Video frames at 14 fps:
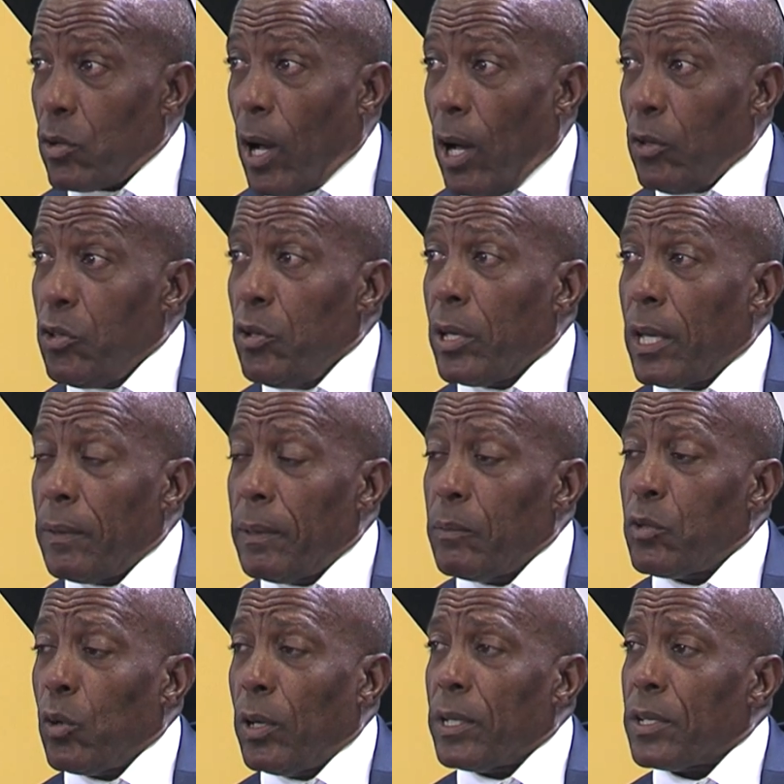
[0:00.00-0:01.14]
So how do you get them
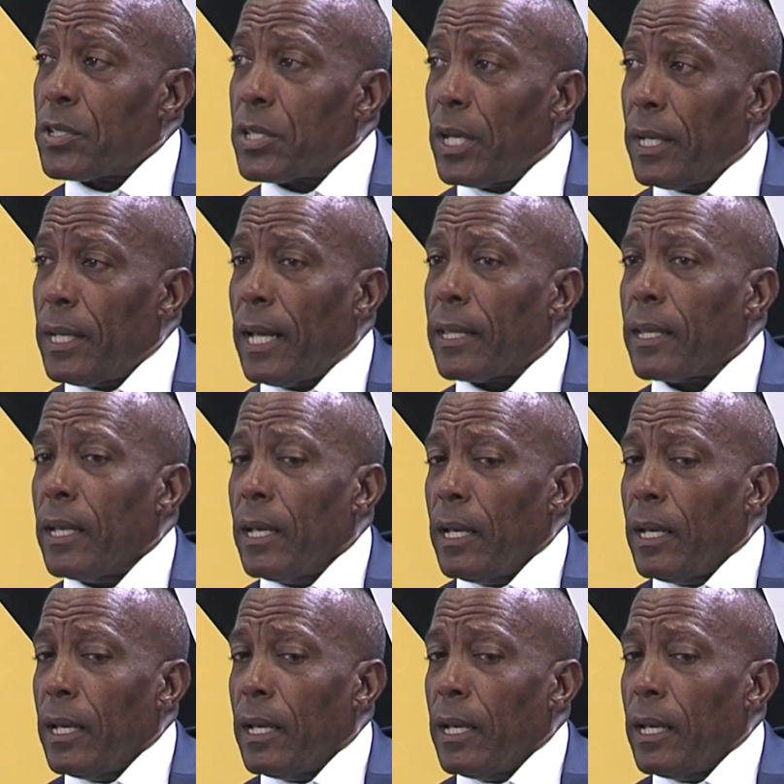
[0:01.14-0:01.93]
to understand that